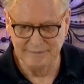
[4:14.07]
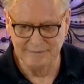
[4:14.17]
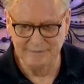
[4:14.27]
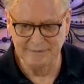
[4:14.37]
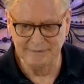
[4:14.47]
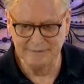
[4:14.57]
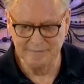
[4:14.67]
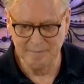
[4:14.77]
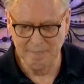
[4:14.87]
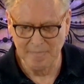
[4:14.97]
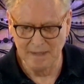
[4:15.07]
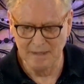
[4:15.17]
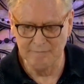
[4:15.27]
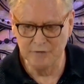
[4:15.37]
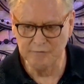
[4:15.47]
Huh?
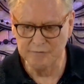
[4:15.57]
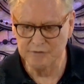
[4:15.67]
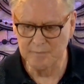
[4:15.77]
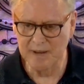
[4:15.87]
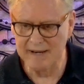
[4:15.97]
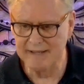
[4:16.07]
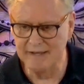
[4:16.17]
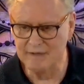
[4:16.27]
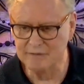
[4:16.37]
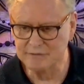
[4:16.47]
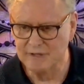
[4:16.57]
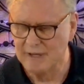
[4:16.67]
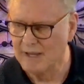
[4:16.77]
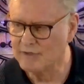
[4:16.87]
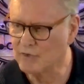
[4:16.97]
And if you're somebody else
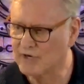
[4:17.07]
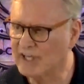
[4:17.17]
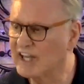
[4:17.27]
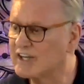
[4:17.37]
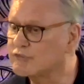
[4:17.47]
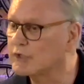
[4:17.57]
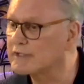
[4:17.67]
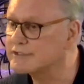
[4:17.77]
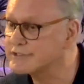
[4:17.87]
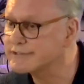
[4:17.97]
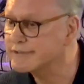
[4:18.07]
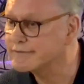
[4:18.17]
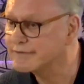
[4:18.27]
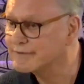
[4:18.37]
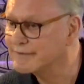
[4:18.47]
and you're a literalist
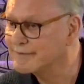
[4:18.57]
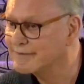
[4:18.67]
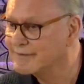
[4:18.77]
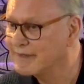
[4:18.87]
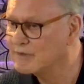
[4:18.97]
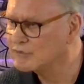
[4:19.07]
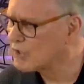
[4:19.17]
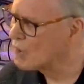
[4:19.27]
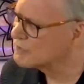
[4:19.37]
and you say, oh, it's